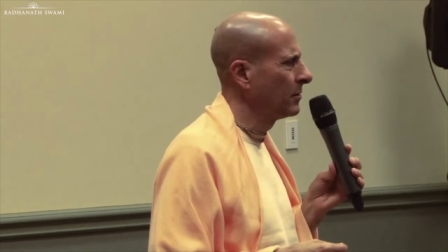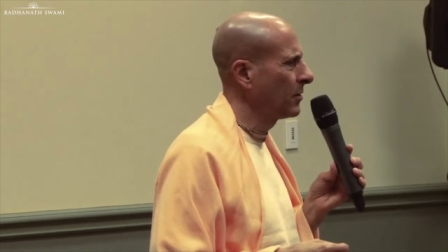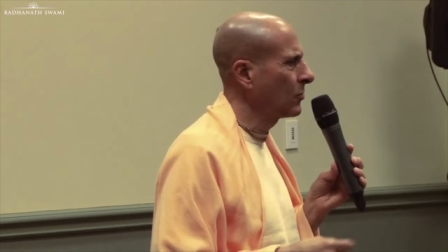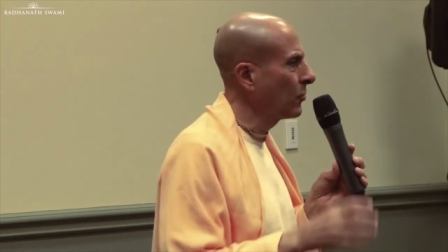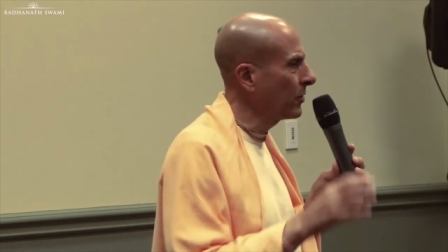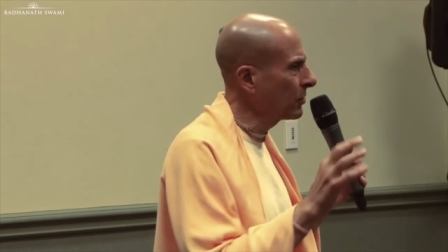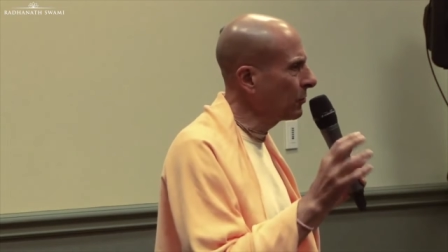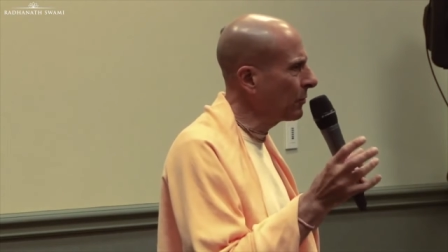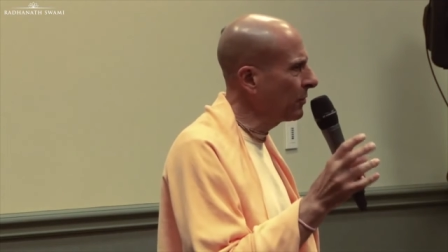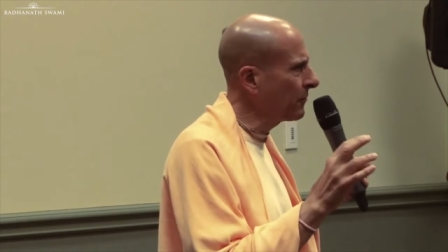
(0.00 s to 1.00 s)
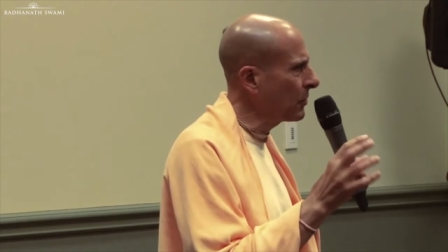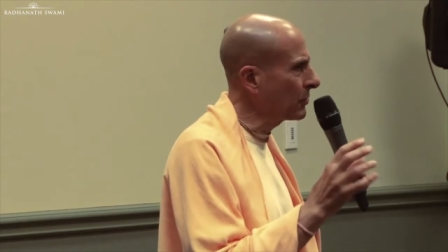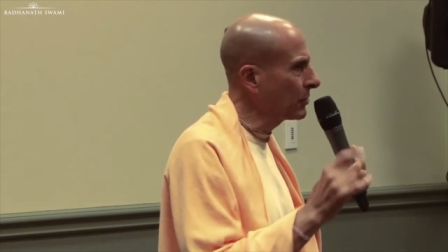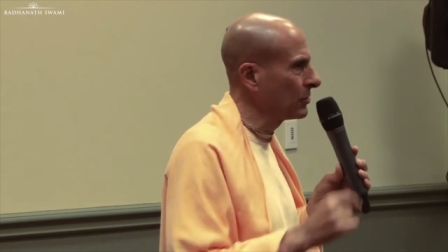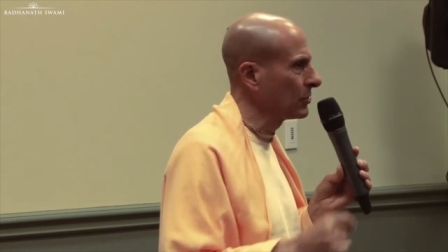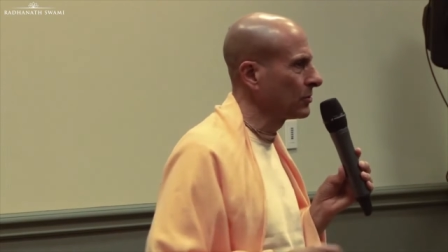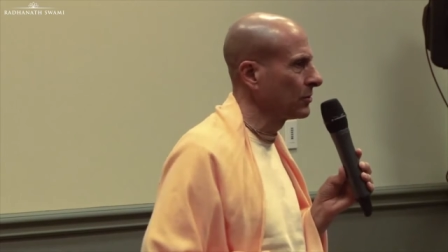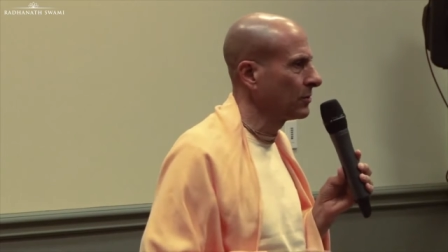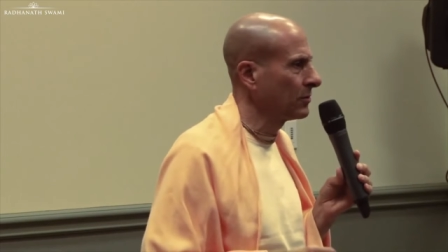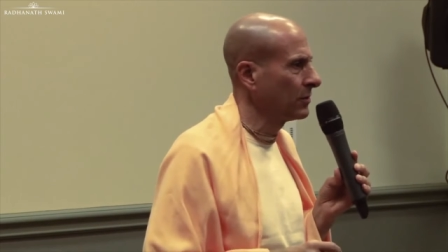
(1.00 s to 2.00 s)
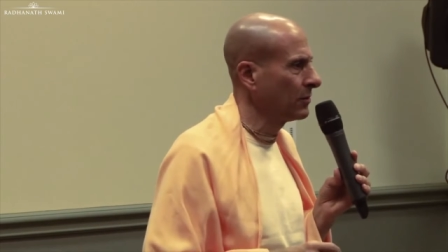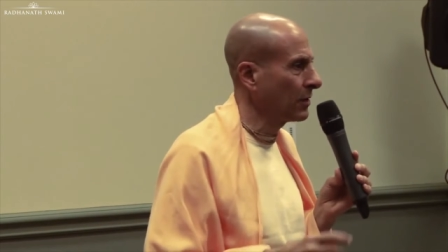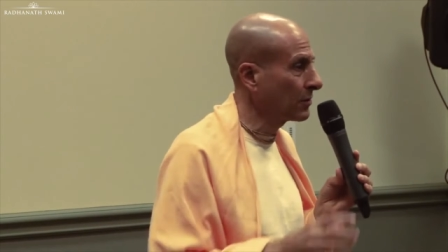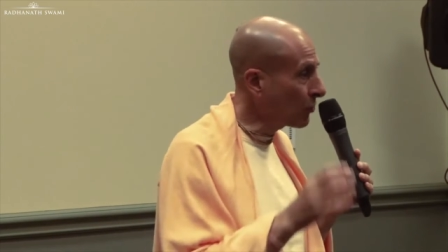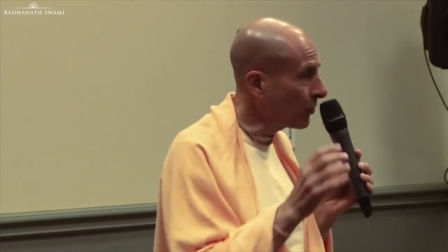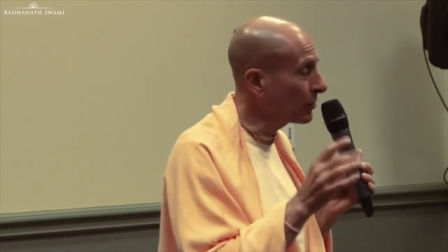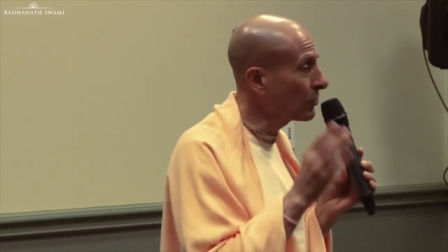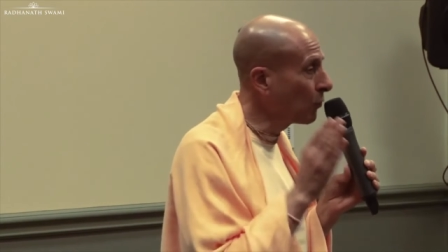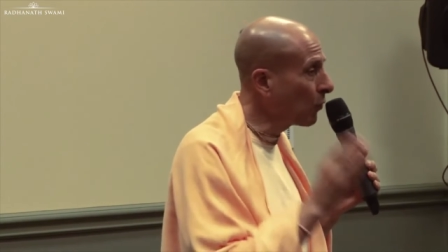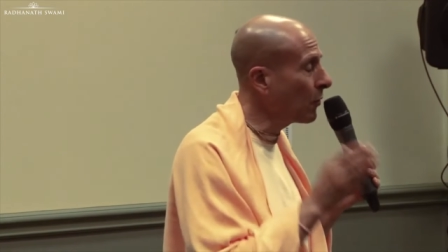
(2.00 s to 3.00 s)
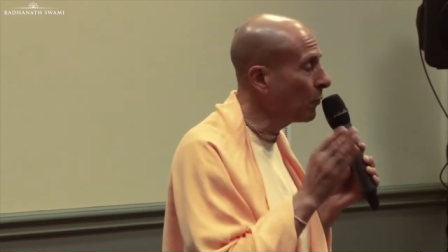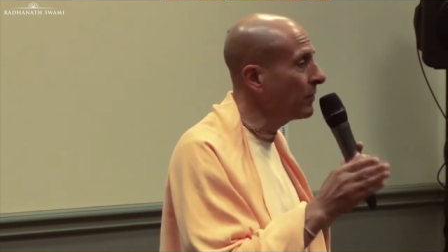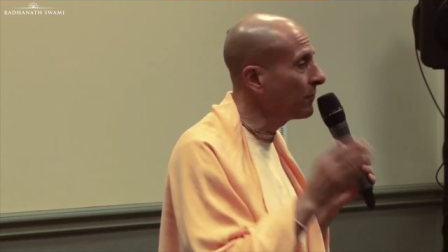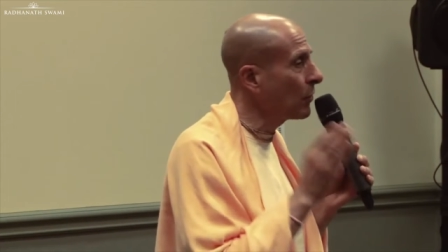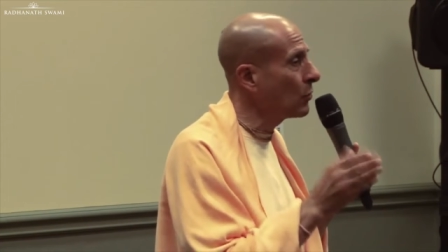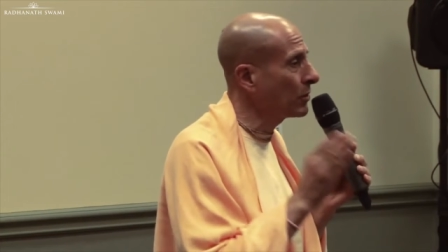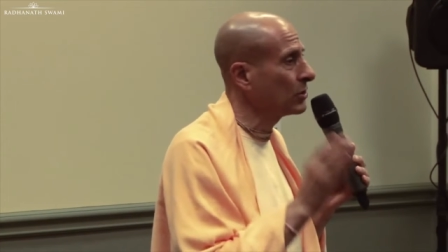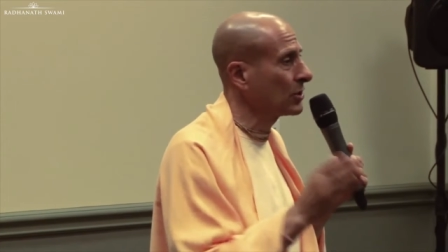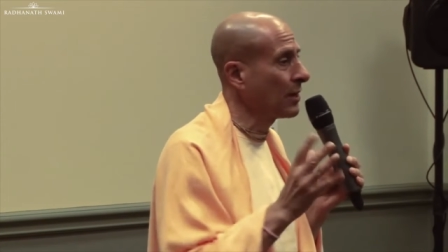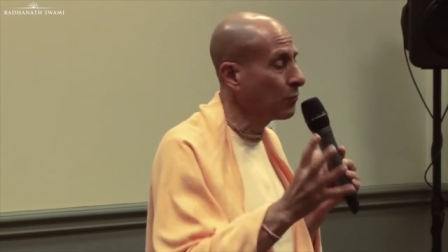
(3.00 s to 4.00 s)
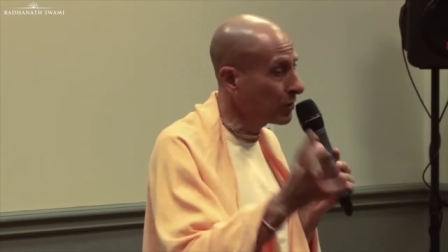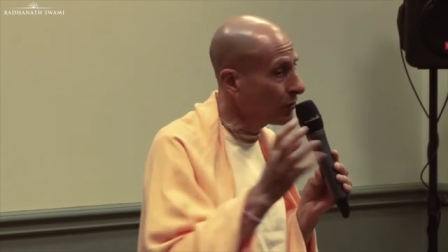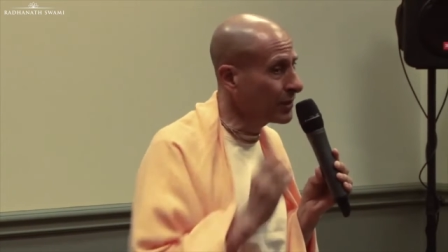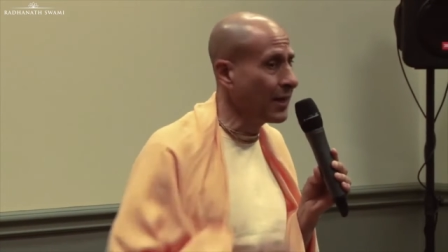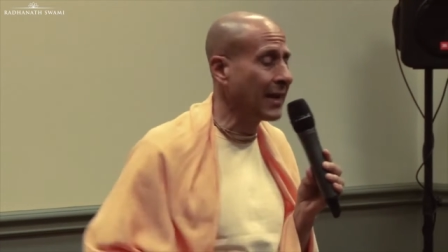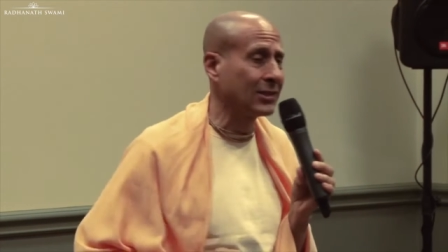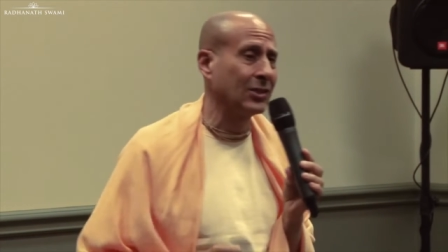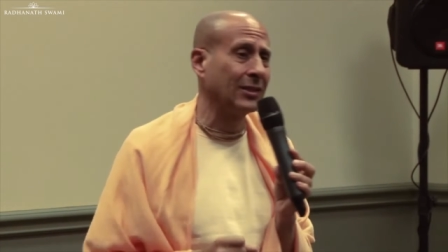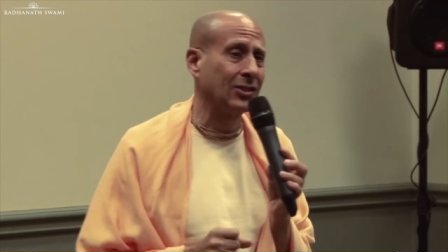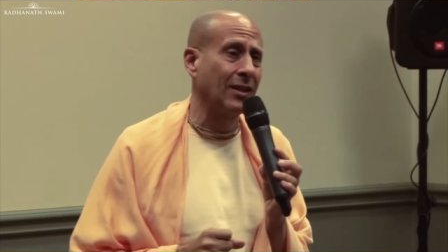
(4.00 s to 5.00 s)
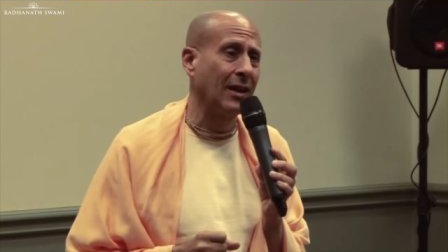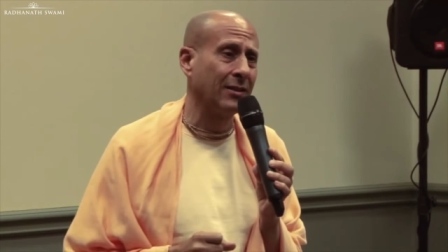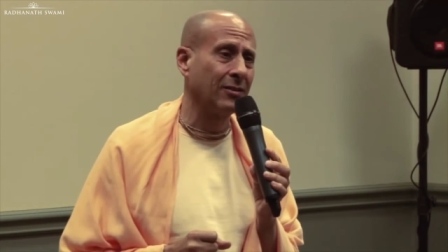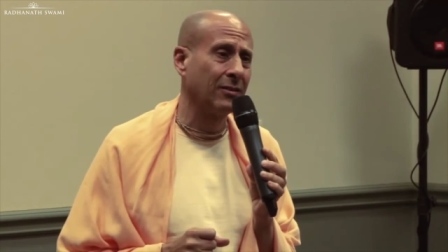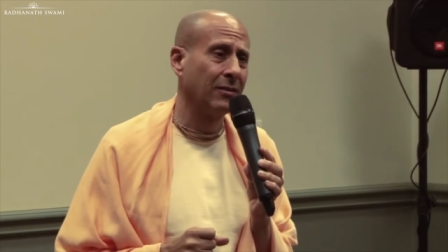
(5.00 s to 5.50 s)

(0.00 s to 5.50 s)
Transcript: According to what we focus. According to what we focus on, we're going to access that.